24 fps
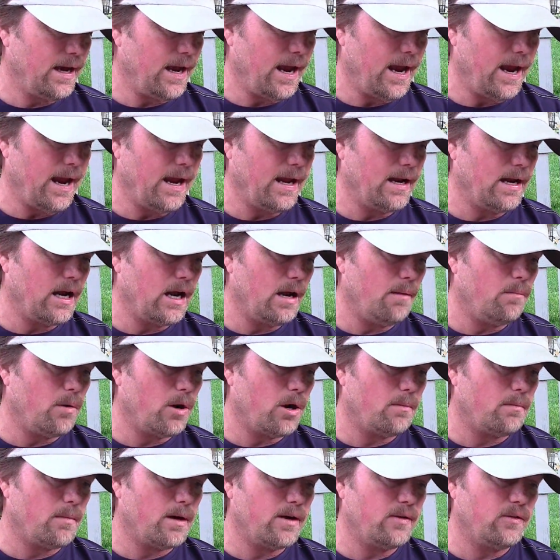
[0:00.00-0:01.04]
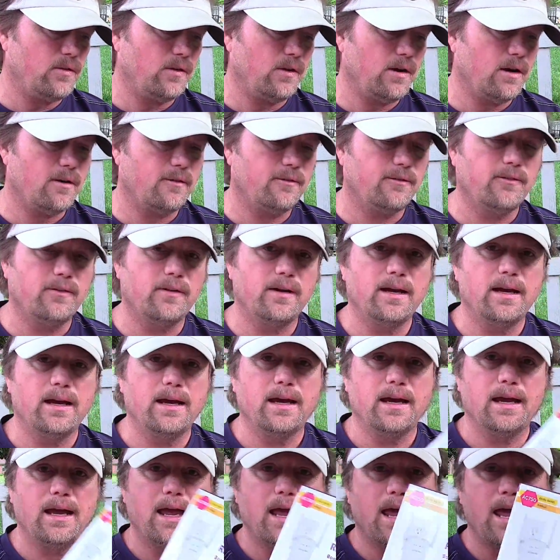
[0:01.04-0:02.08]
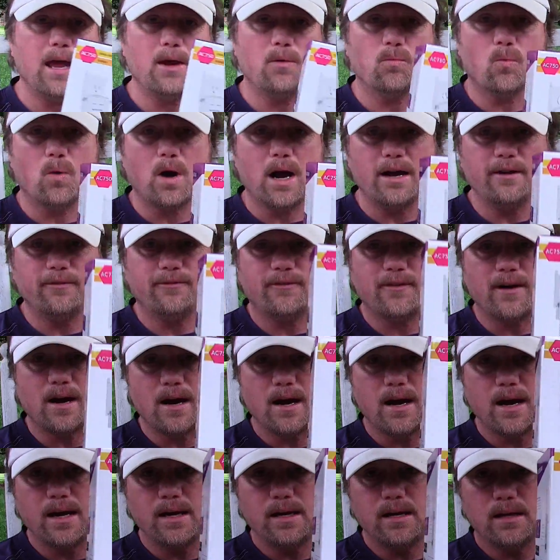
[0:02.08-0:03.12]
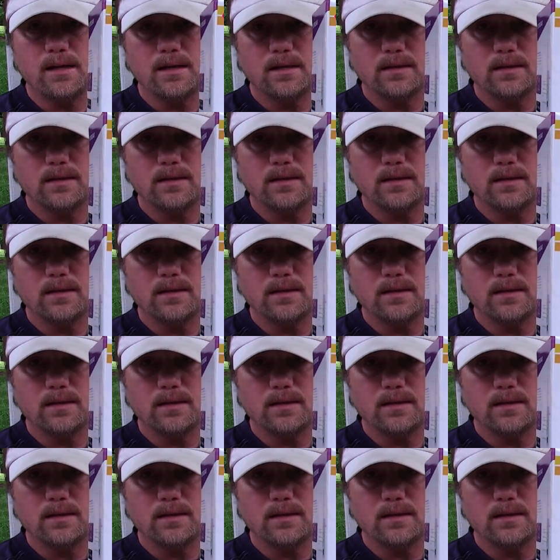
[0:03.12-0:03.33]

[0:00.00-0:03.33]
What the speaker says: and I bought myself a Wi-Fi